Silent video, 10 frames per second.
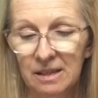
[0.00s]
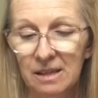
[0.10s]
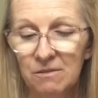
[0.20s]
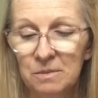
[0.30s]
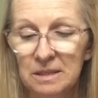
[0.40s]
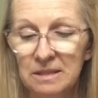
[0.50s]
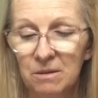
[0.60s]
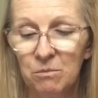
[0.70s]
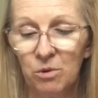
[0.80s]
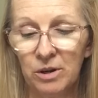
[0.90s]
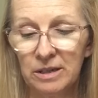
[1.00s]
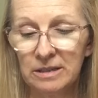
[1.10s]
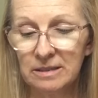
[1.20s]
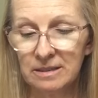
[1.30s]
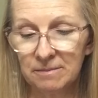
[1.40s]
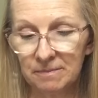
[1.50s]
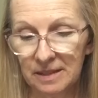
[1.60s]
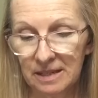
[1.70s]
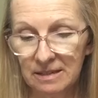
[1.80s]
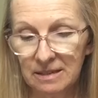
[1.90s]
Give me some words,
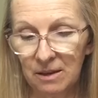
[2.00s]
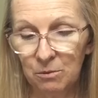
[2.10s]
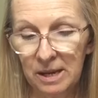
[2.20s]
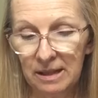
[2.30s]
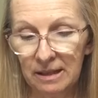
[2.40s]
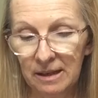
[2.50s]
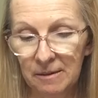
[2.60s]
he said weakly.